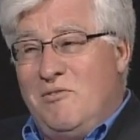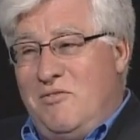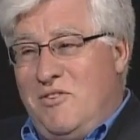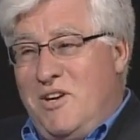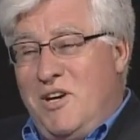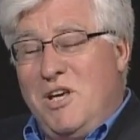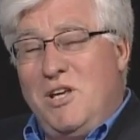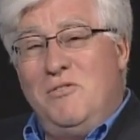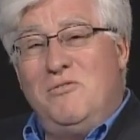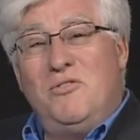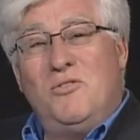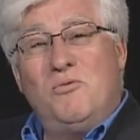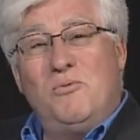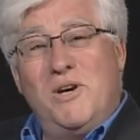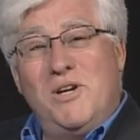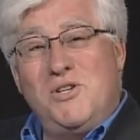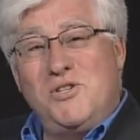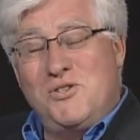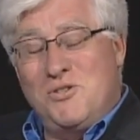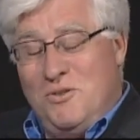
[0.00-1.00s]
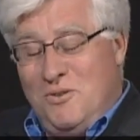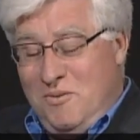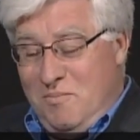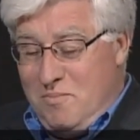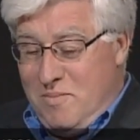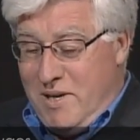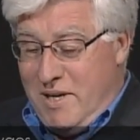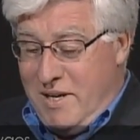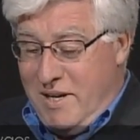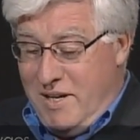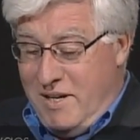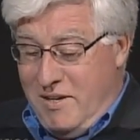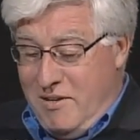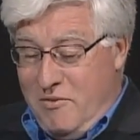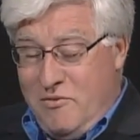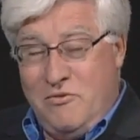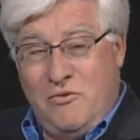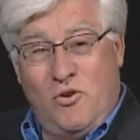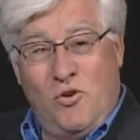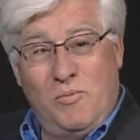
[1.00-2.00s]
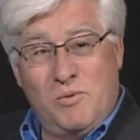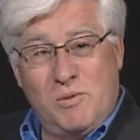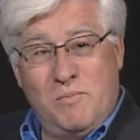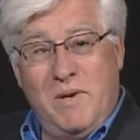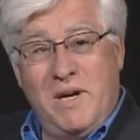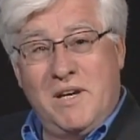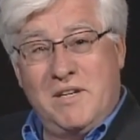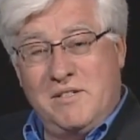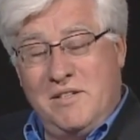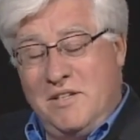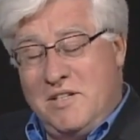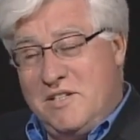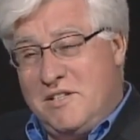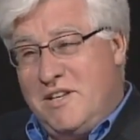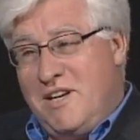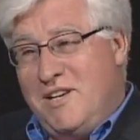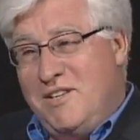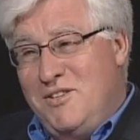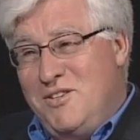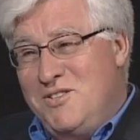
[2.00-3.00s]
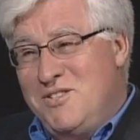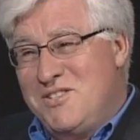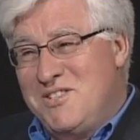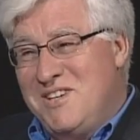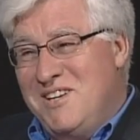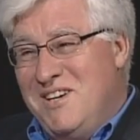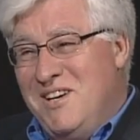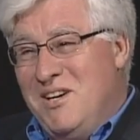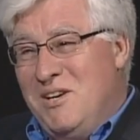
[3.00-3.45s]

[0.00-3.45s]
very influential by Forbes magazine standards,